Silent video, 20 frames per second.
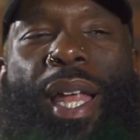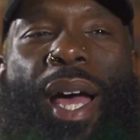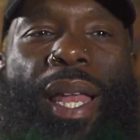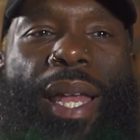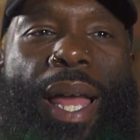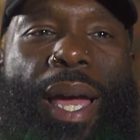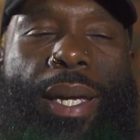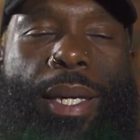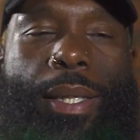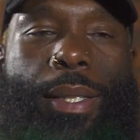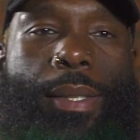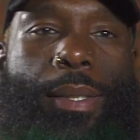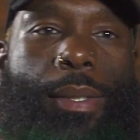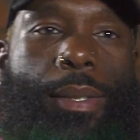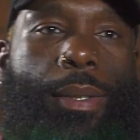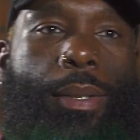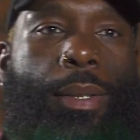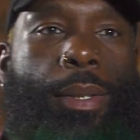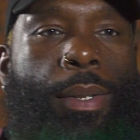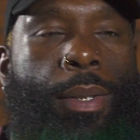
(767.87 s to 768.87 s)
Not like it's
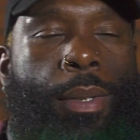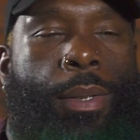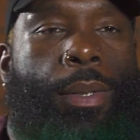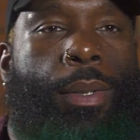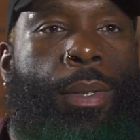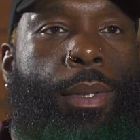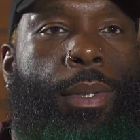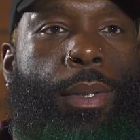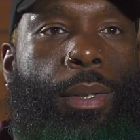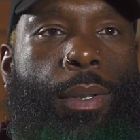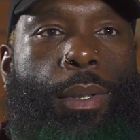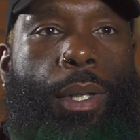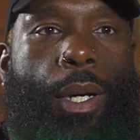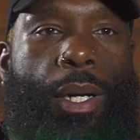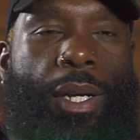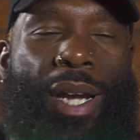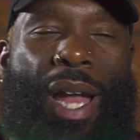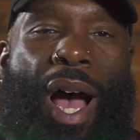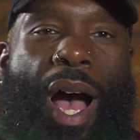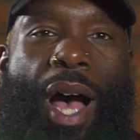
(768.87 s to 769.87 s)

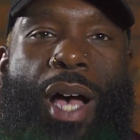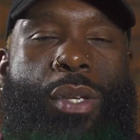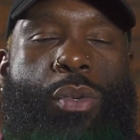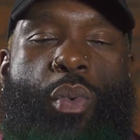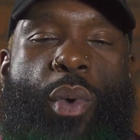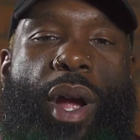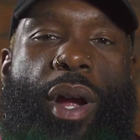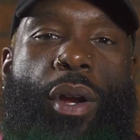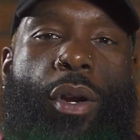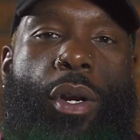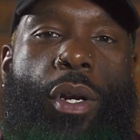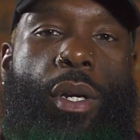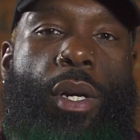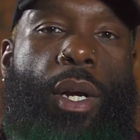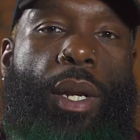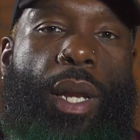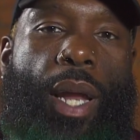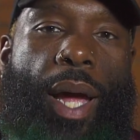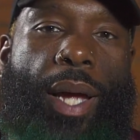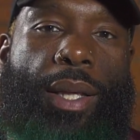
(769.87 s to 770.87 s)
a Nas record or
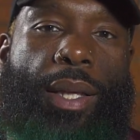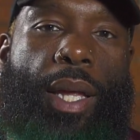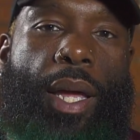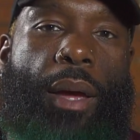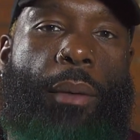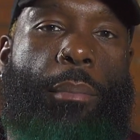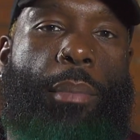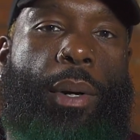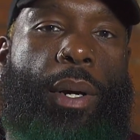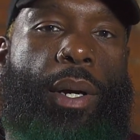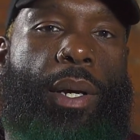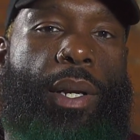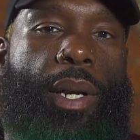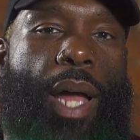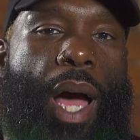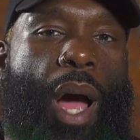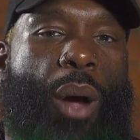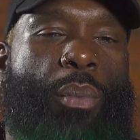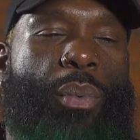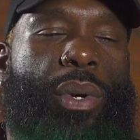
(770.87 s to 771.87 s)
nothing like that, but
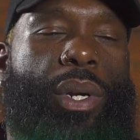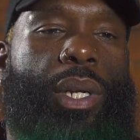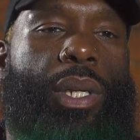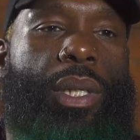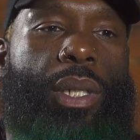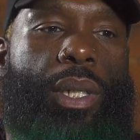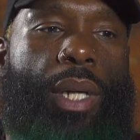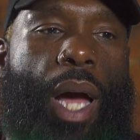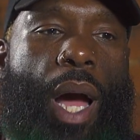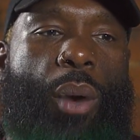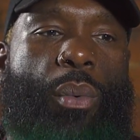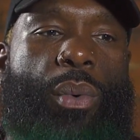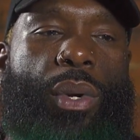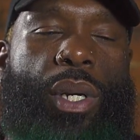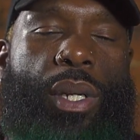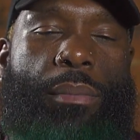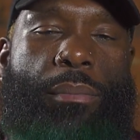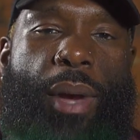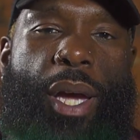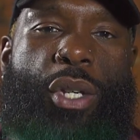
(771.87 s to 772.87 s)
I
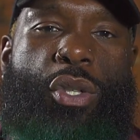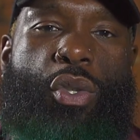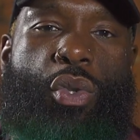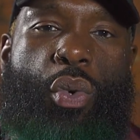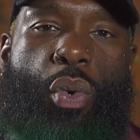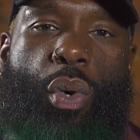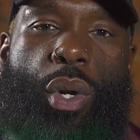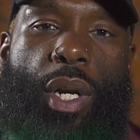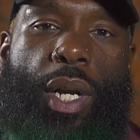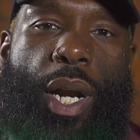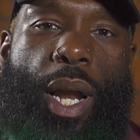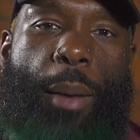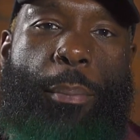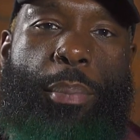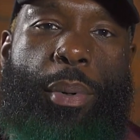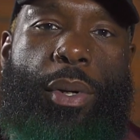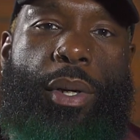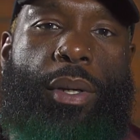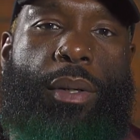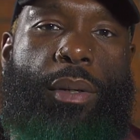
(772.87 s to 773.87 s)
really make sure that I
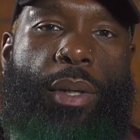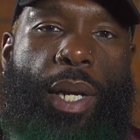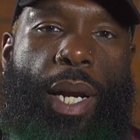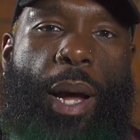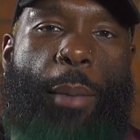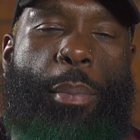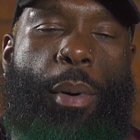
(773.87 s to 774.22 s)
put